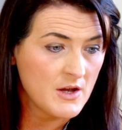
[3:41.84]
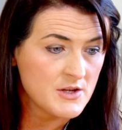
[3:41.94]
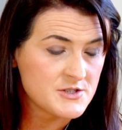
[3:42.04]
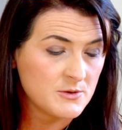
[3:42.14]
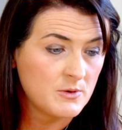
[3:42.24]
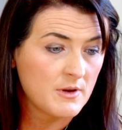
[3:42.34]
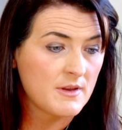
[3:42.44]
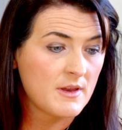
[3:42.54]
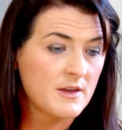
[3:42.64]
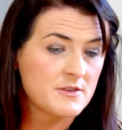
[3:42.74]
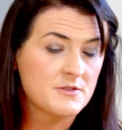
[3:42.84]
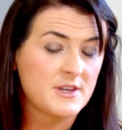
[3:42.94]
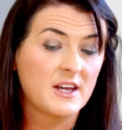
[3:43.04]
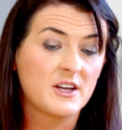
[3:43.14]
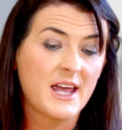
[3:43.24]
So
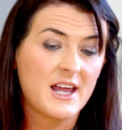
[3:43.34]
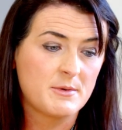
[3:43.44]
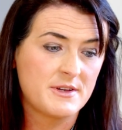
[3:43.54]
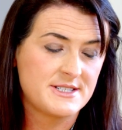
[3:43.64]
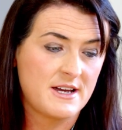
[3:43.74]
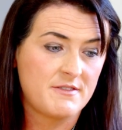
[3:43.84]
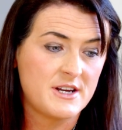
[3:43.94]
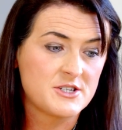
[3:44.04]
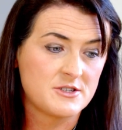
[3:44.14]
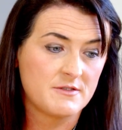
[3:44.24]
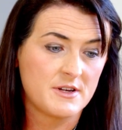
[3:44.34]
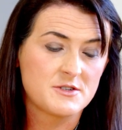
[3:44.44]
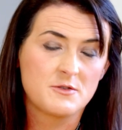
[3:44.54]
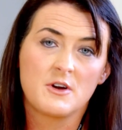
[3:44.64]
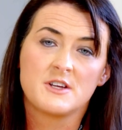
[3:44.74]
thinking again about the definition of it,
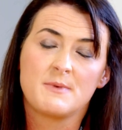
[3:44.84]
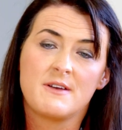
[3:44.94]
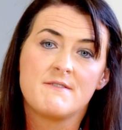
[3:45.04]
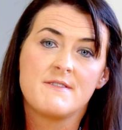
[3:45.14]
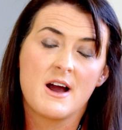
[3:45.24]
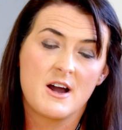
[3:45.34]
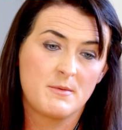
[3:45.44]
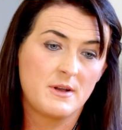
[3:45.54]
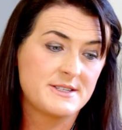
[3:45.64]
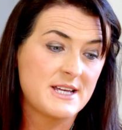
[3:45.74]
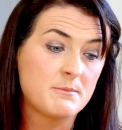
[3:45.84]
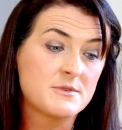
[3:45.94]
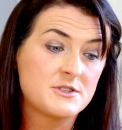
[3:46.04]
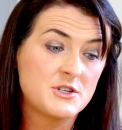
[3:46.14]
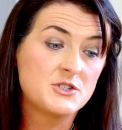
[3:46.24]
so there has been variable
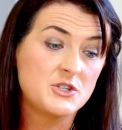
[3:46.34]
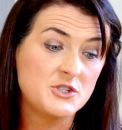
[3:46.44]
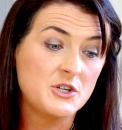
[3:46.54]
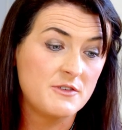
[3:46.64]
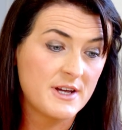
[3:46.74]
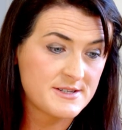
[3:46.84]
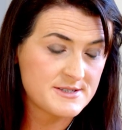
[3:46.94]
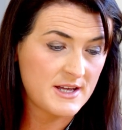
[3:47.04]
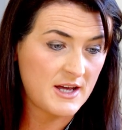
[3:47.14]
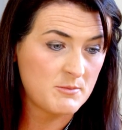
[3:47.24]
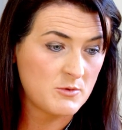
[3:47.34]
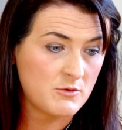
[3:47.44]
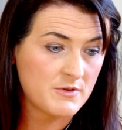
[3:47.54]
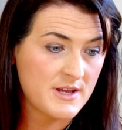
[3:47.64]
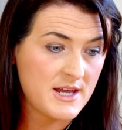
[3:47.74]
attempts to do this
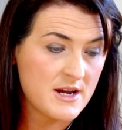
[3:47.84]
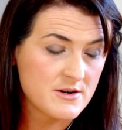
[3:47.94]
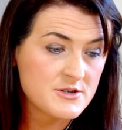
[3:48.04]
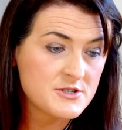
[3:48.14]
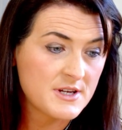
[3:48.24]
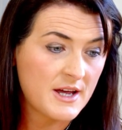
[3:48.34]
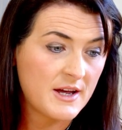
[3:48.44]
over the years.